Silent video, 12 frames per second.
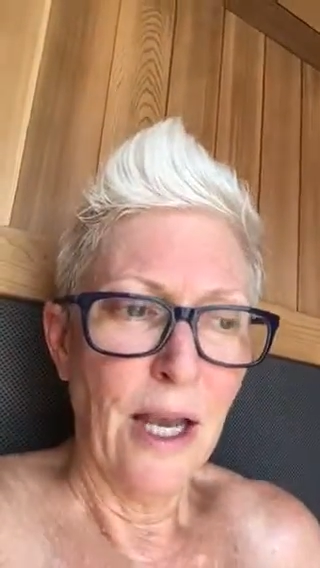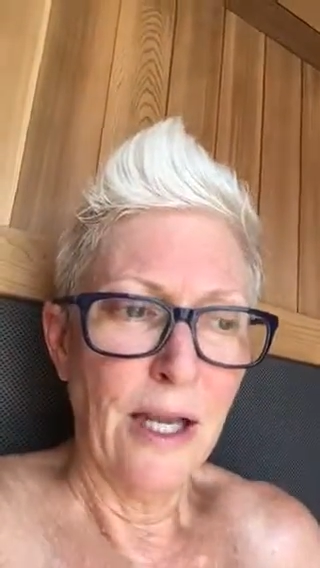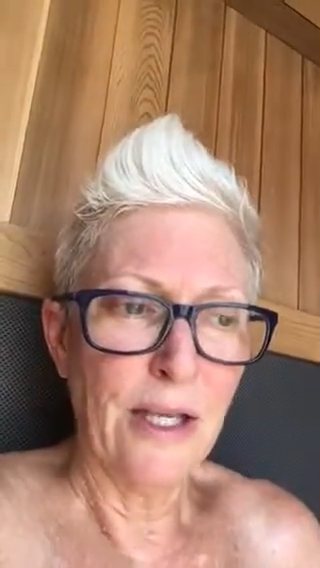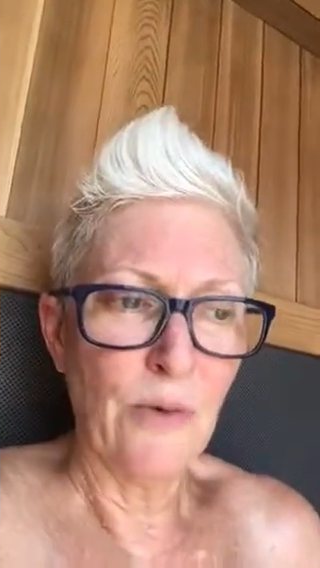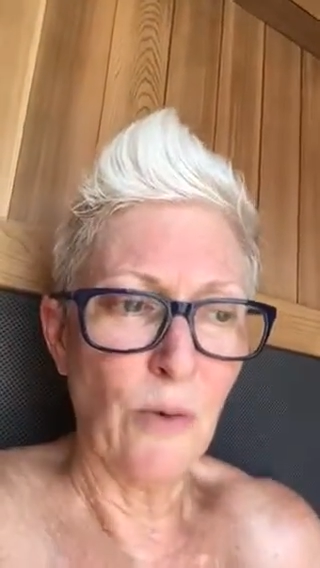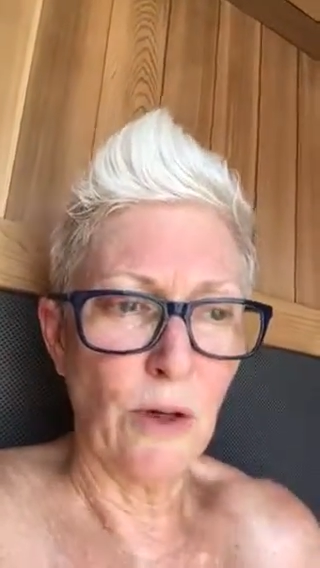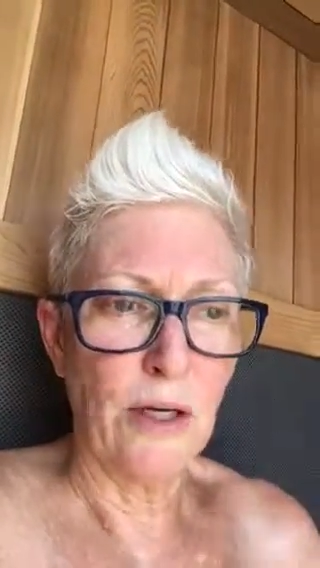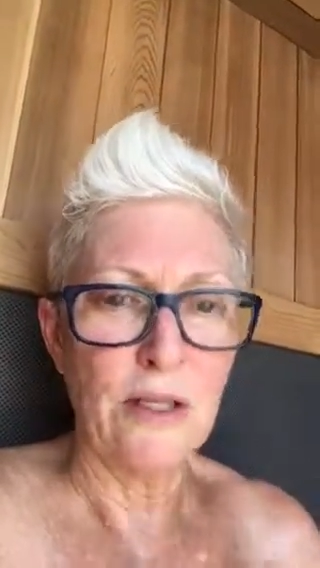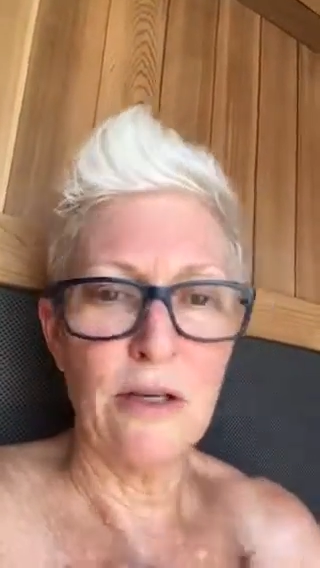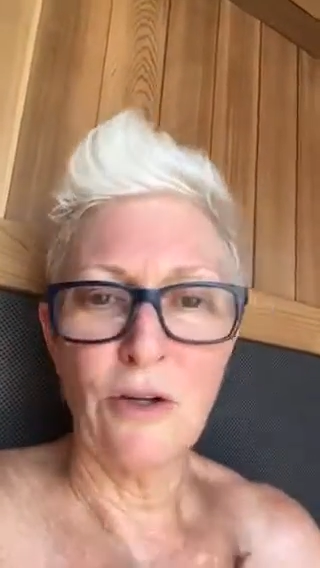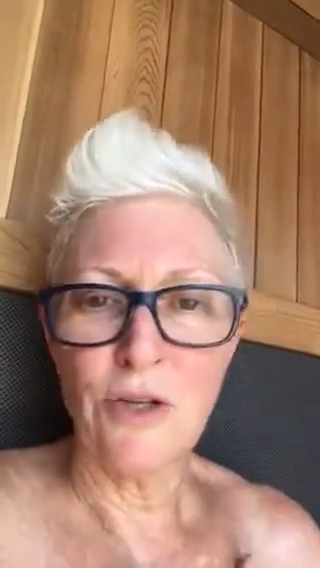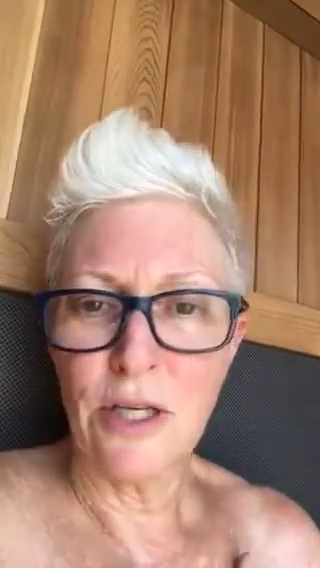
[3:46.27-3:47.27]
And his work
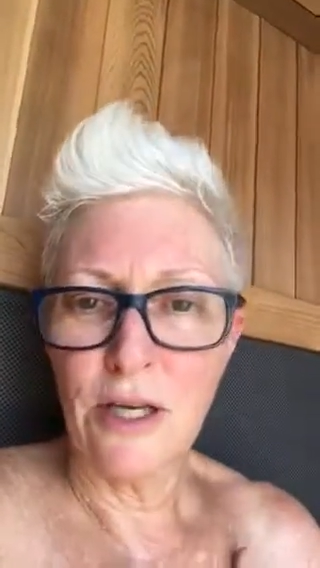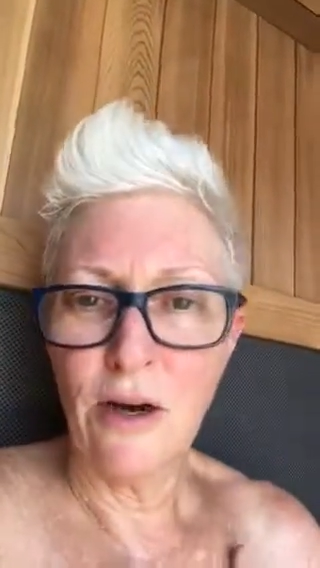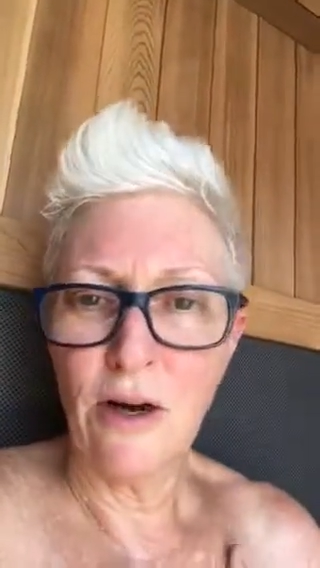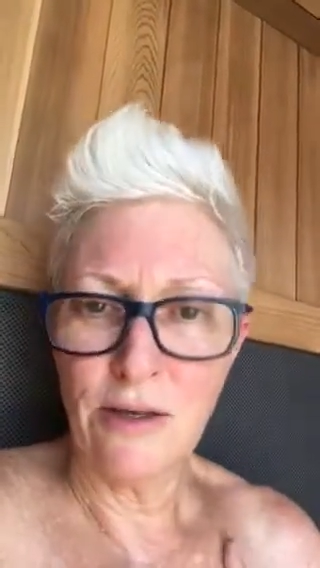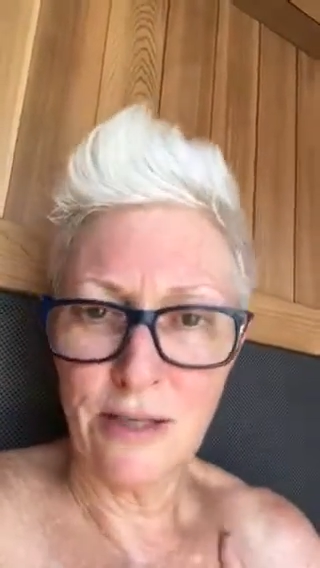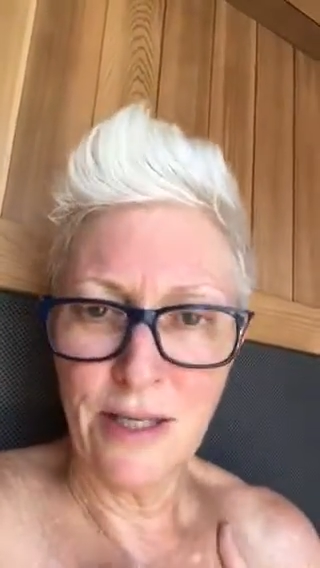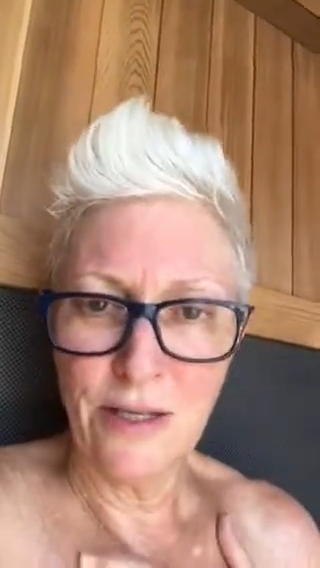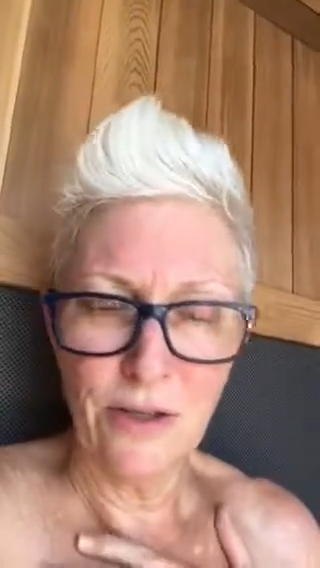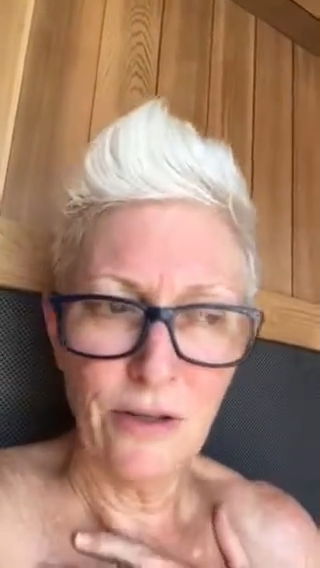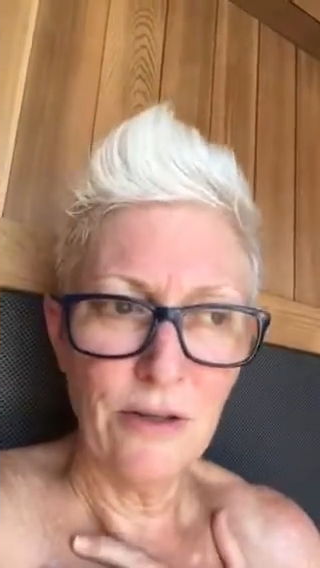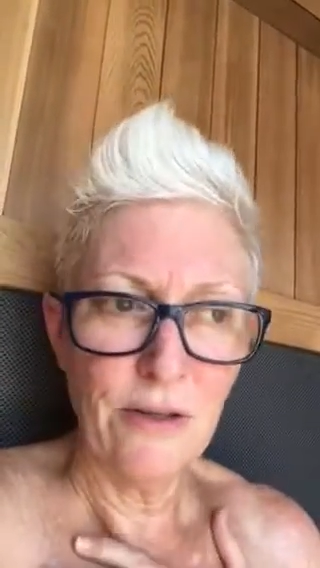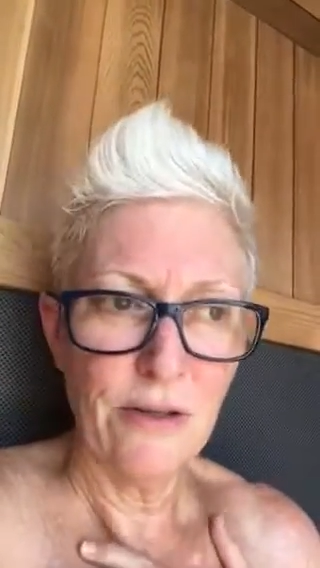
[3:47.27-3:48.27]
is largely
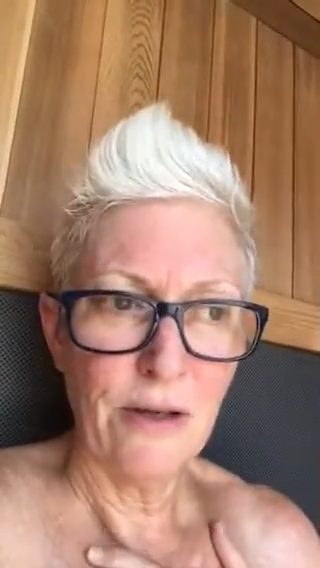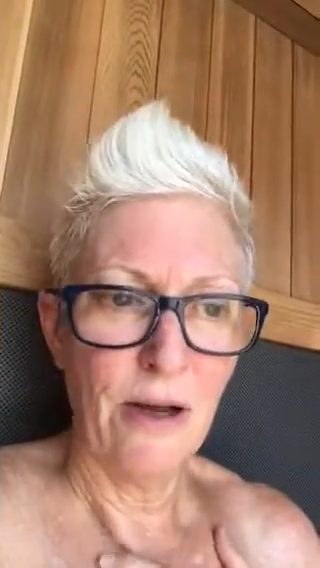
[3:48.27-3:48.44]
heart-centered.